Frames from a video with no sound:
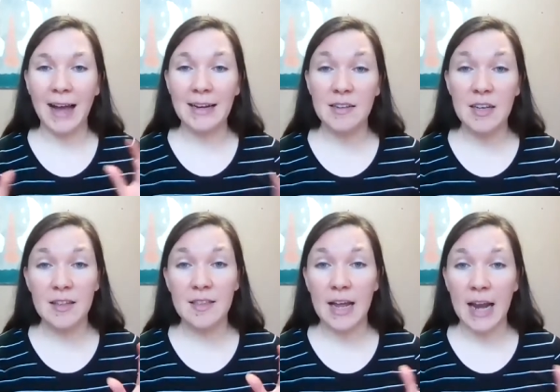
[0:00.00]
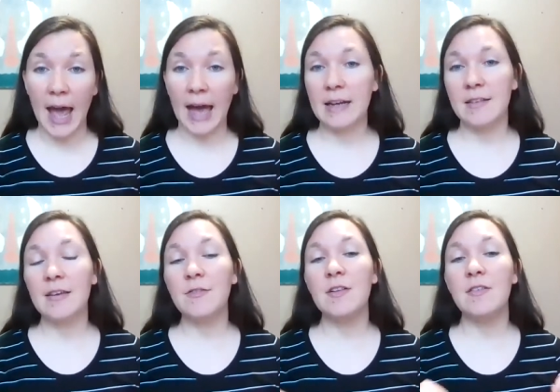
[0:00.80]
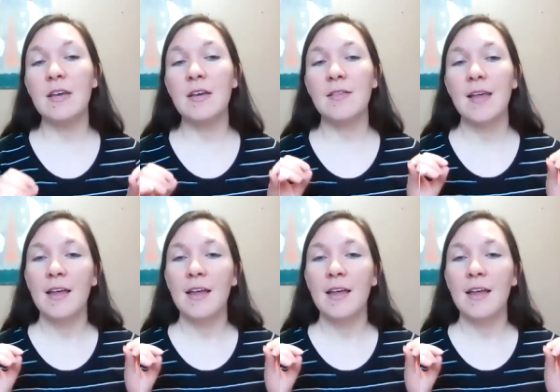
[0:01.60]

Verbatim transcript: ideas and activities